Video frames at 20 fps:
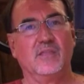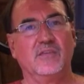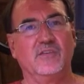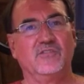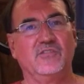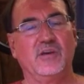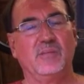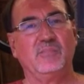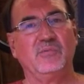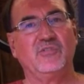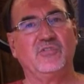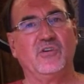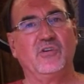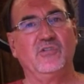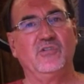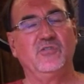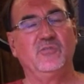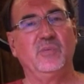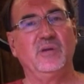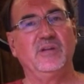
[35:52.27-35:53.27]
This
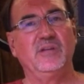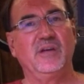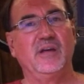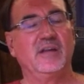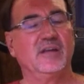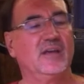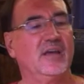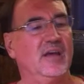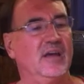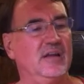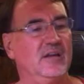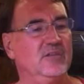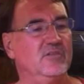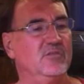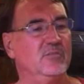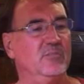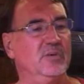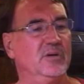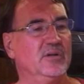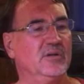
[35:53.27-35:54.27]
episode has been
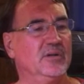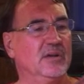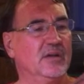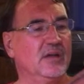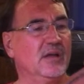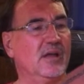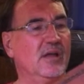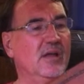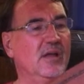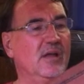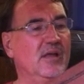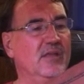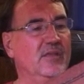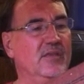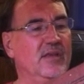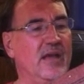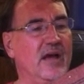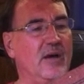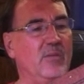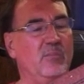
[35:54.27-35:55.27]
dedicated to building
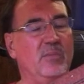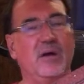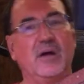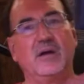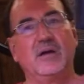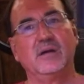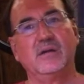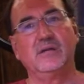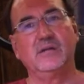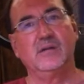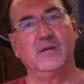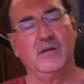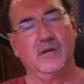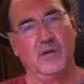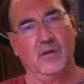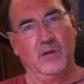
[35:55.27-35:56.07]
the Alpine